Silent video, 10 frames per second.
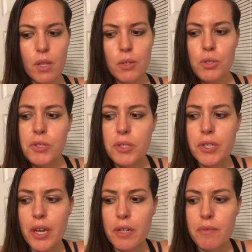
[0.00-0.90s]
And just to
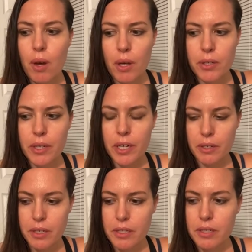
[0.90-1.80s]
kind of honor
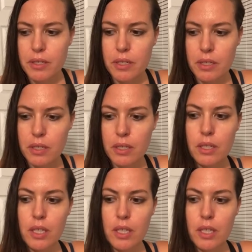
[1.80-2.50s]
Aries season.